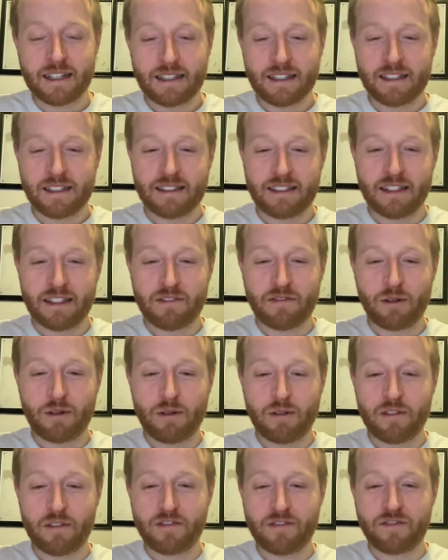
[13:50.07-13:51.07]
Let's see, if we
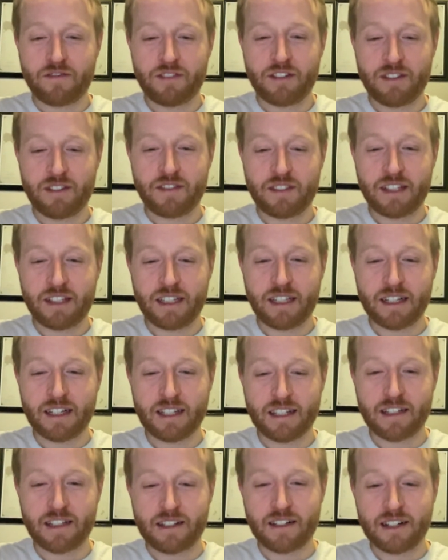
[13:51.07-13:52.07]
were
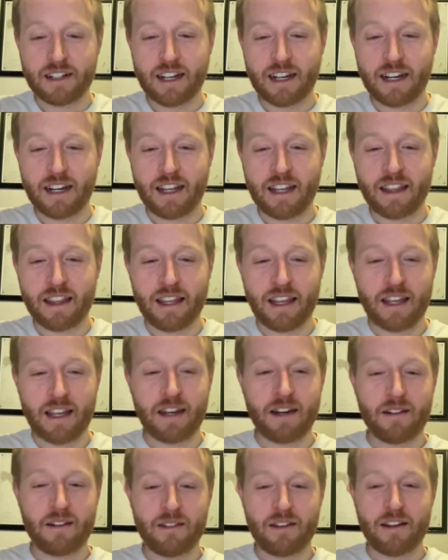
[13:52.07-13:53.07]
1,500, and
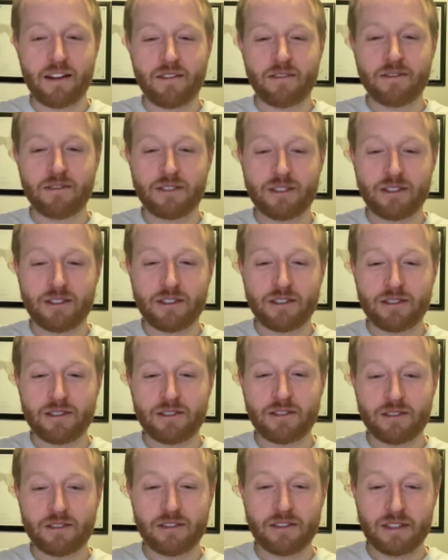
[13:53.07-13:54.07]
then I'll
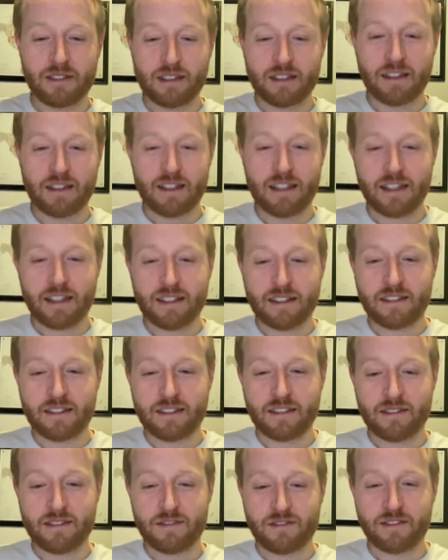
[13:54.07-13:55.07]
do
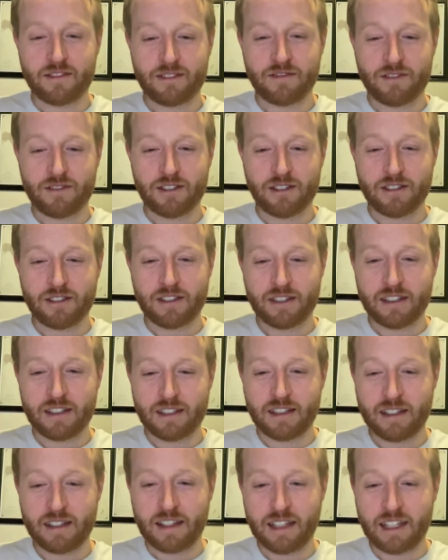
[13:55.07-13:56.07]
this
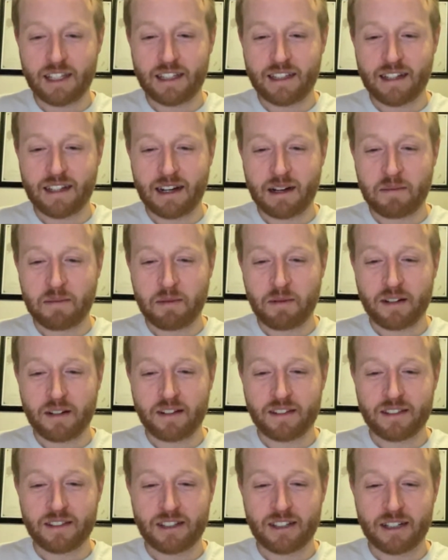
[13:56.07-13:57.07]
versus the top
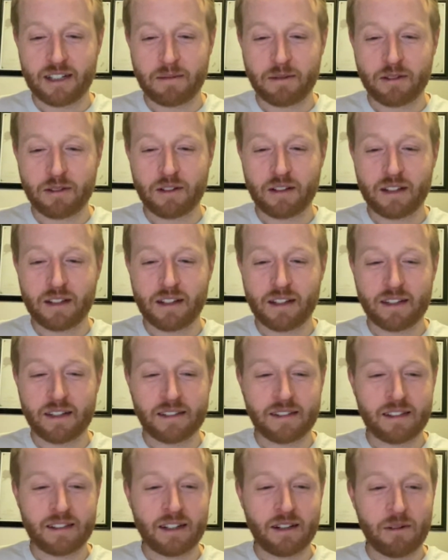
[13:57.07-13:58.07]
one. Sorry, I'm doing
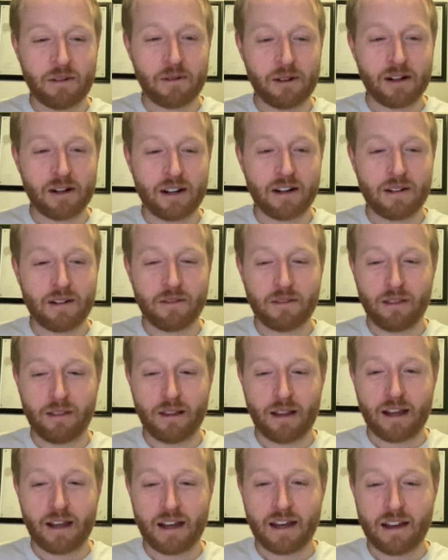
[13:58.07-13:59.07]
Excel work
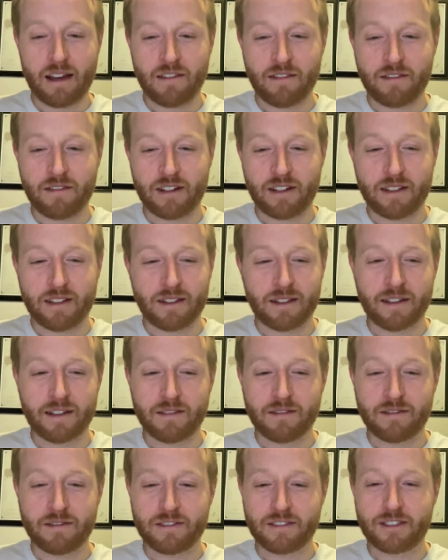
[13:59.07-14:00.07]
live on
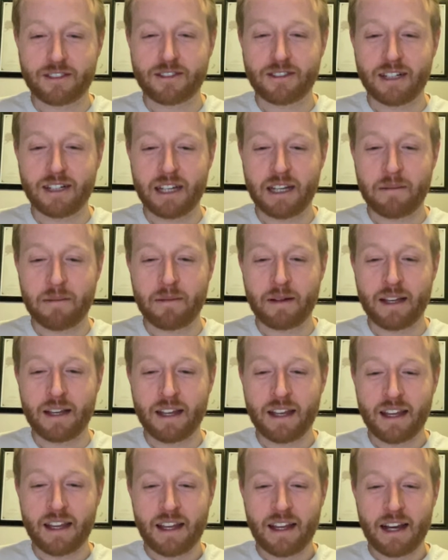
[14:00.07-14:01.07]
stream.
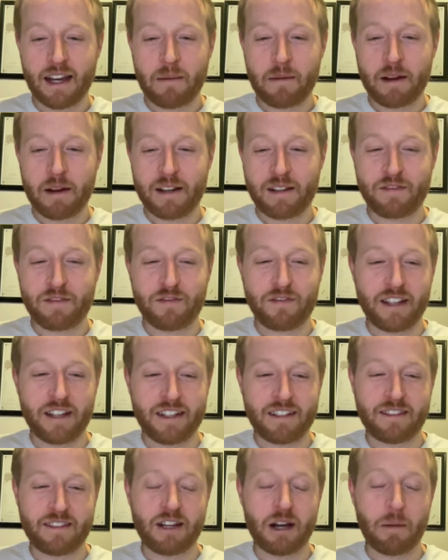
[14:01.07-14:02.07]
I mean,
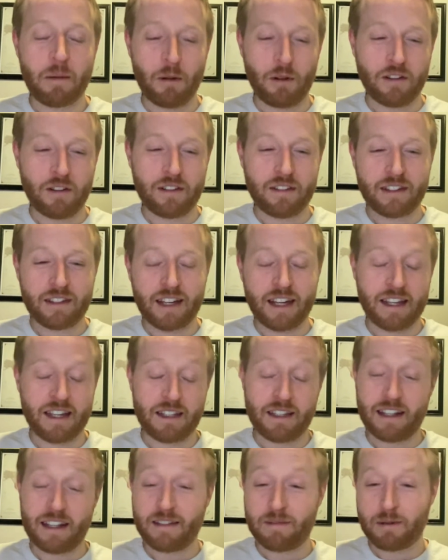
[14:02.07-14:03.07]
it's doubled. I
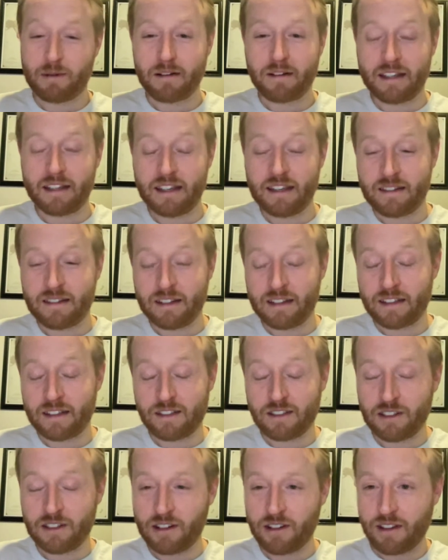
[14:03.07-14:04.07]
guess that's probably easy. You
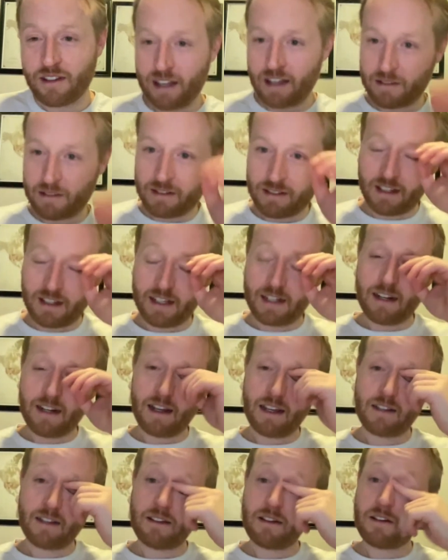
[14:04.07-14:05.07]
should know that. It's late
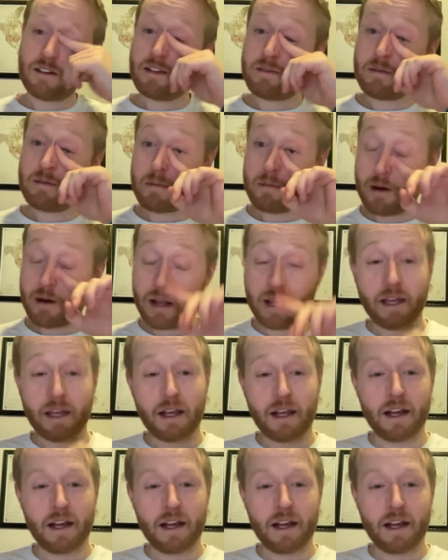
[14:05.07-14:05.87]
night though. Give me a break.